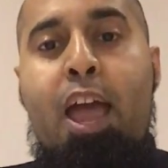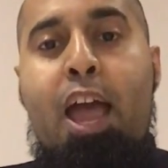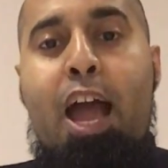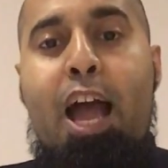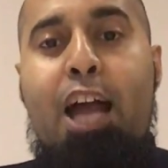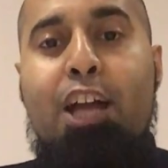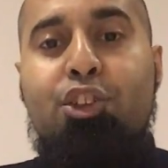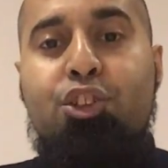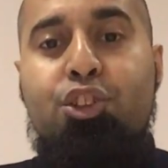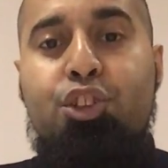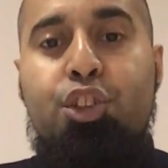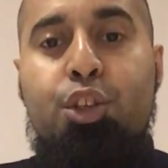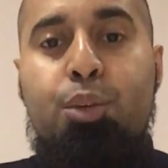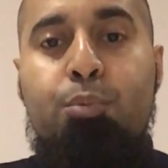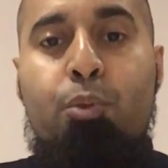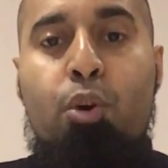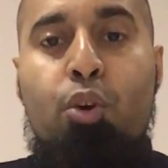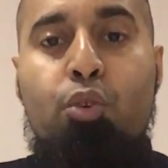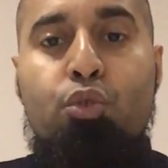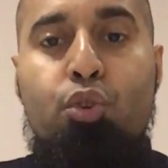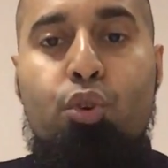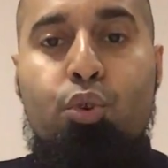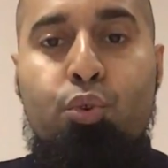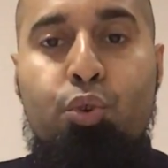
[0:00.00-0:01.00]
And
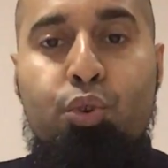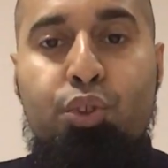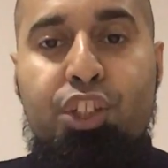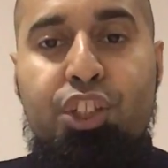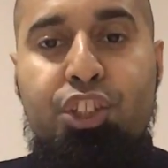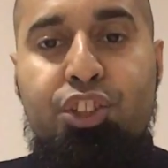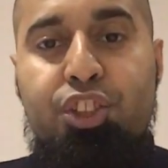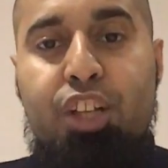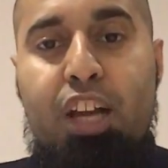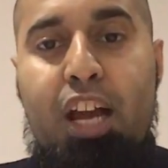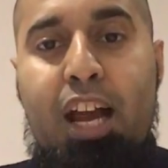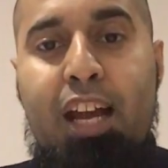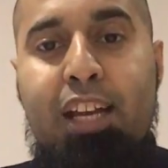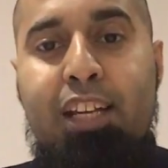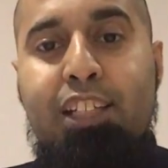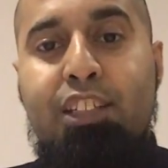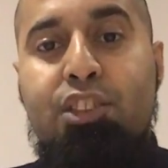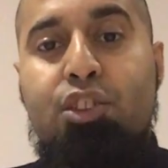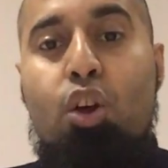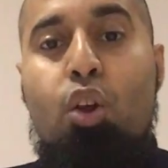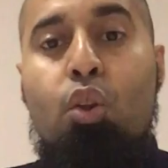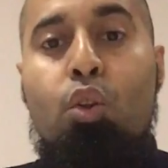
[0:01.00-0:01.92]
Shimon Rudich and his